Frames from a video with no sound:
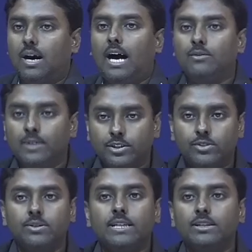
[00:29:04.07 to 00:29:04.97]
I wish
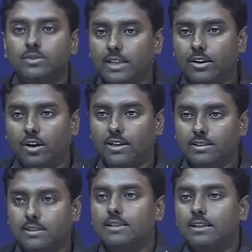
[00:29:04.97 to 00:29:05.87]
to reduce the noise,
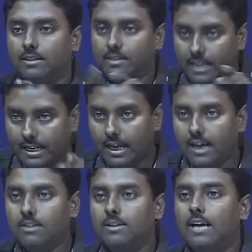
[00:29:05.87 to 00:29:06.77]
so then
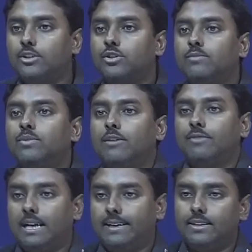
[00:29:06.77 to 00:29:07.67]
I should put a
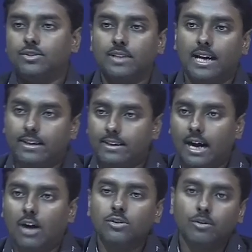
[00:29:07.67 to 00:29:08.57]
filter so that
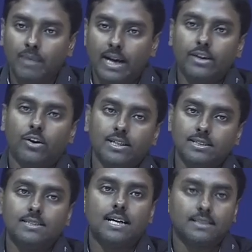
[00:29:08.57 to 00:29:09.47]
out of band
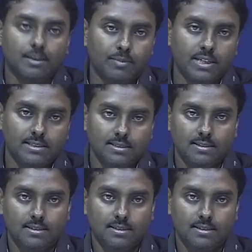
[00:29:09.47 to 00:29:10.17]
noises are suppressed.